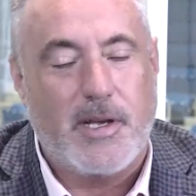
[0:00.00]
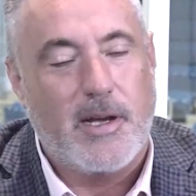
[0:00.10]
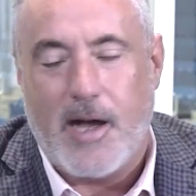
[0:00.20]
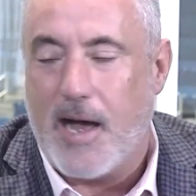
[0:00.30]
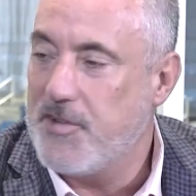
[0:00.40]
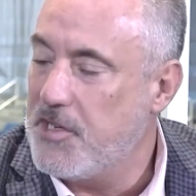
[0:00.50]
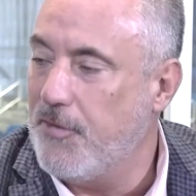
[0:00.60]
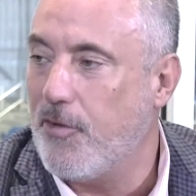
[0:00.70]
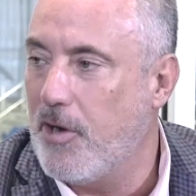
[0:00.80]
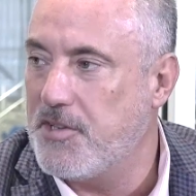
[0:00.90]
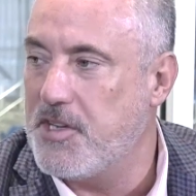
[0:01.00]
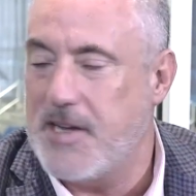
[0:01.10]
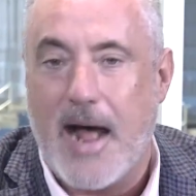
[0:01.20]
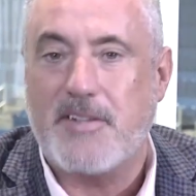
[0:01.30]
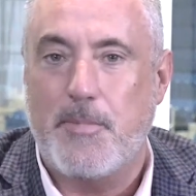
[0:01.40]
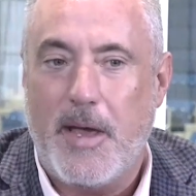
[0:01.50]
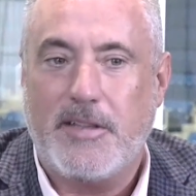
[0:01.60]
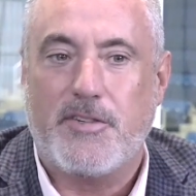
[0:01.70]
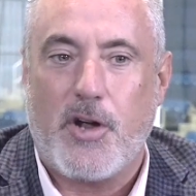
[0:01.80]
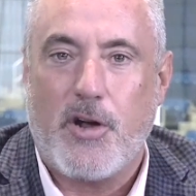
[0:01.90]
obviously for us not to make
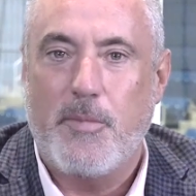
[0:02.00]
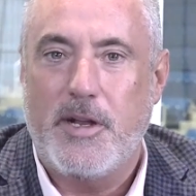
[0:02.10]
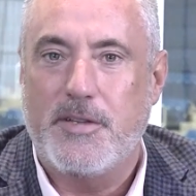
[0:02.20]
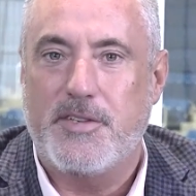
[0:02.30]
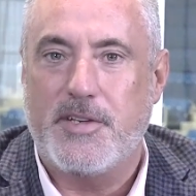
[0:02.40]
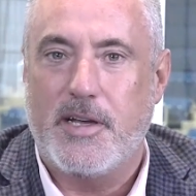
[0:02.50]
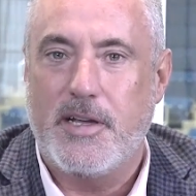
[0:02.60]
the tournament is